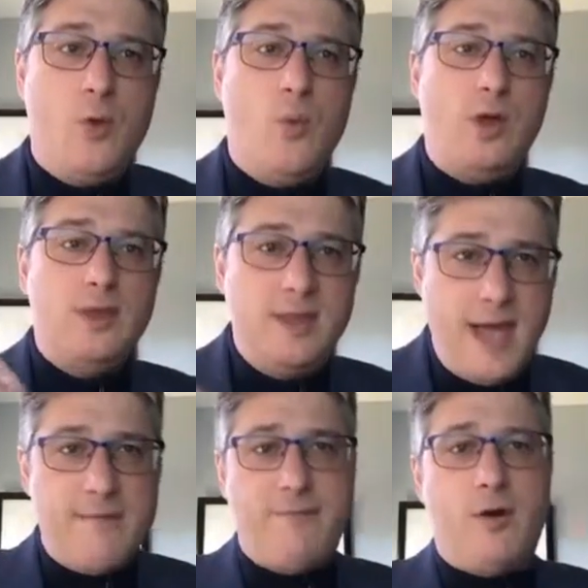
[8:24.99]
will
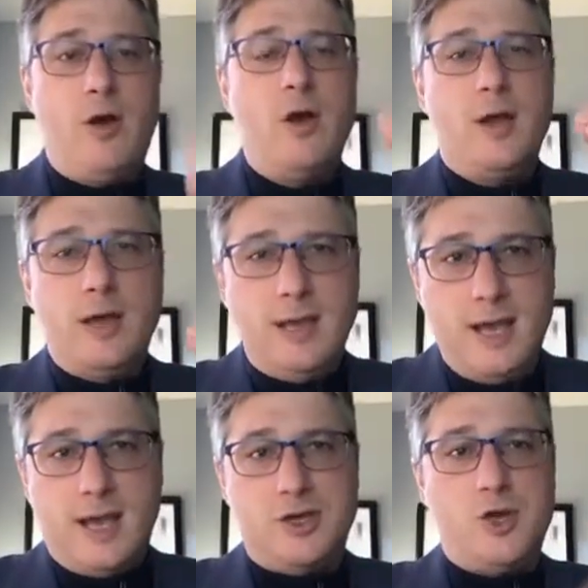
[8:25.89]
never
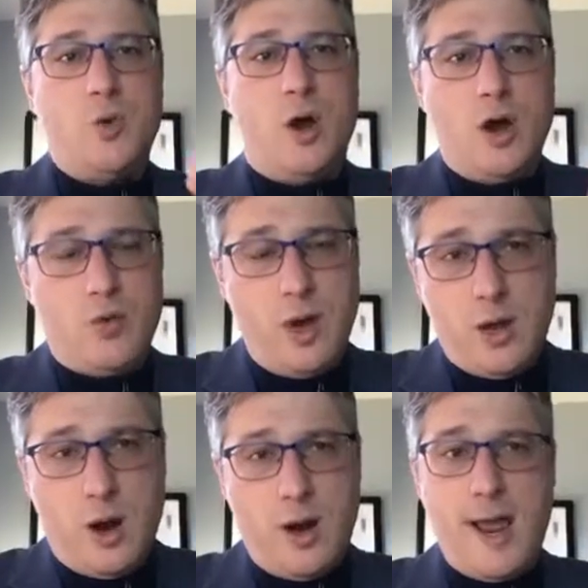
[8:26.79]
get you a green
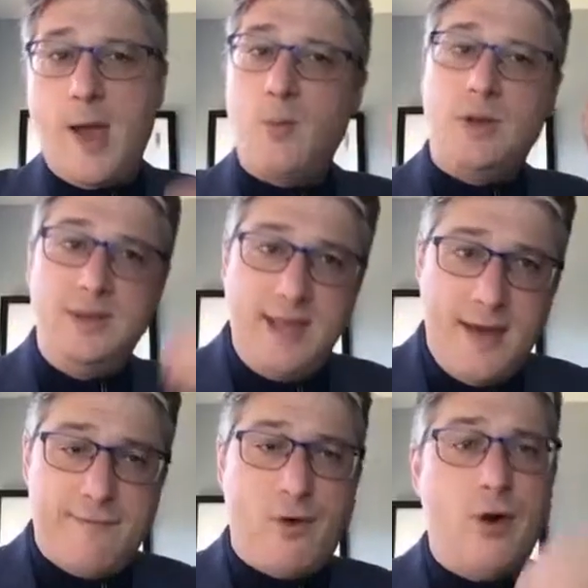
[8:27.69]
card and will
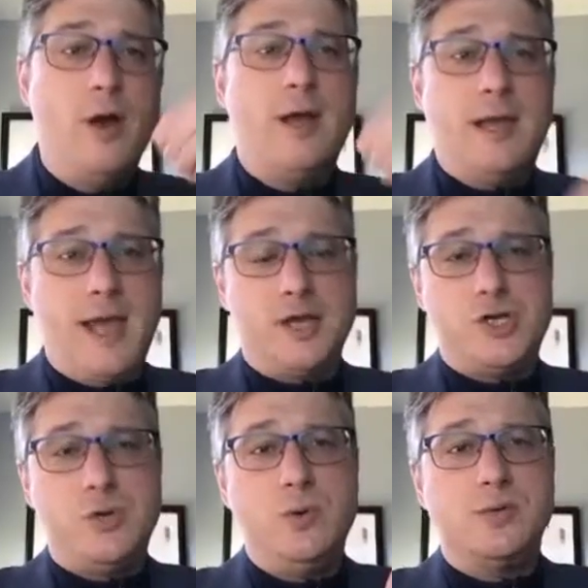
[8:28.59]
never
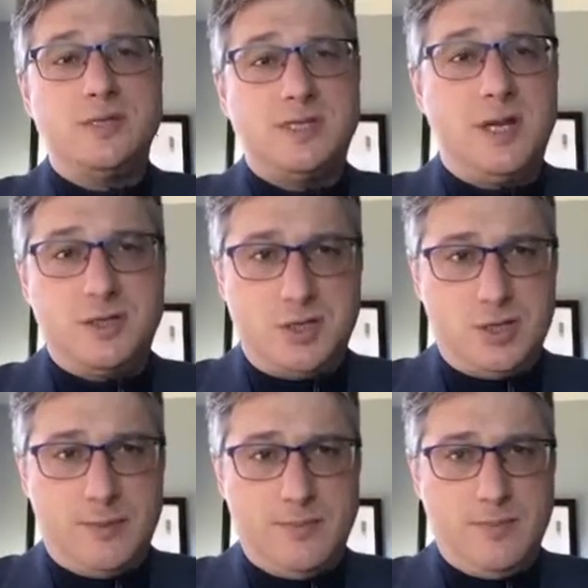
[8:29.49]
get you
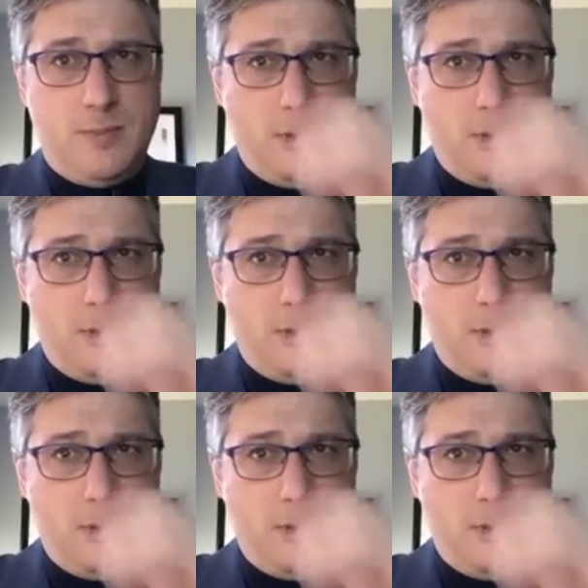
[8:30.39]
citizenship.